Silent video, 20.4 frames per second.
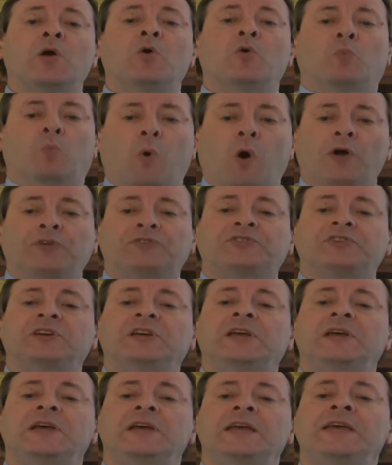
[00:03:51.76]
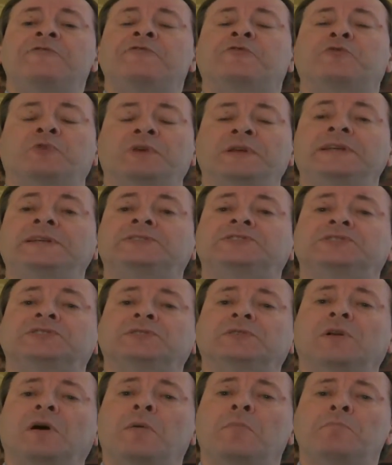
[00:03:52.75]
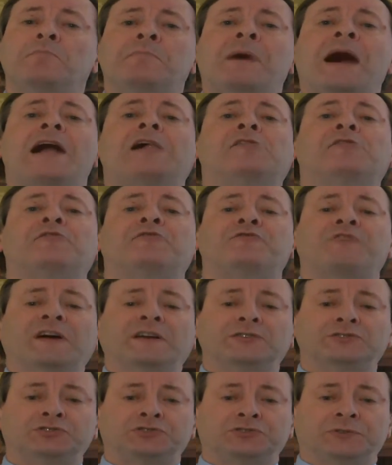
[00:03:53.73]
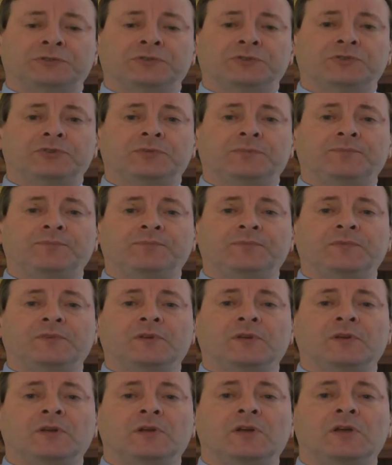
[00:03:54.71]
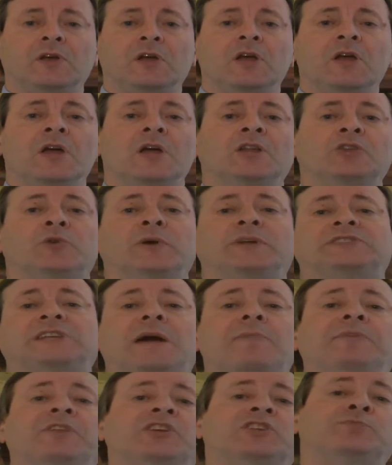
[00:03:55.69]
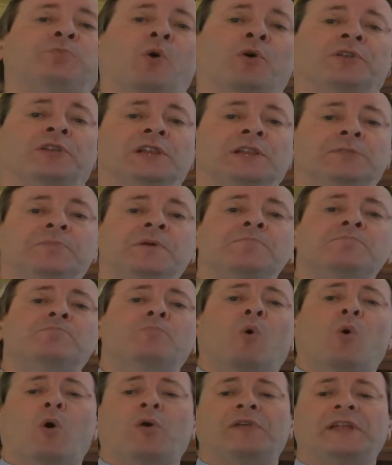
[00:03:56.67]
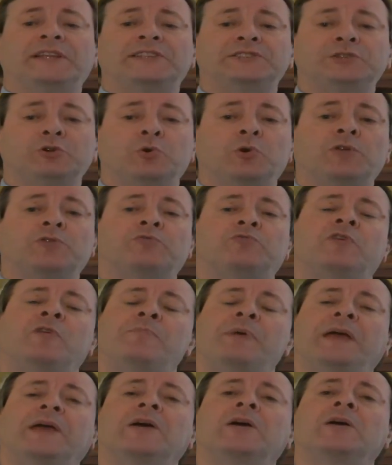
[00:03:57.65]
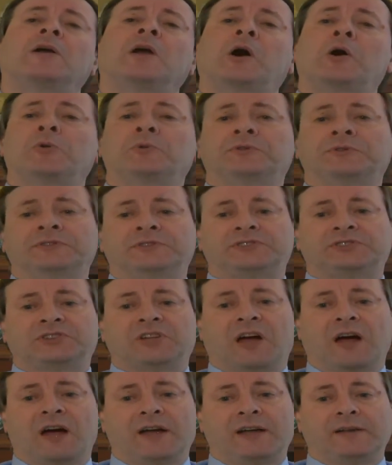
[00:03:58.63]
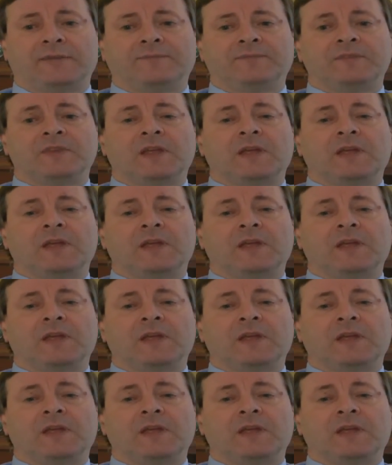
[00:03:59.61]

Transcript: What if reason malfunctioned? To examine this point a little bit more, let's look at Rebecca Goldenstein,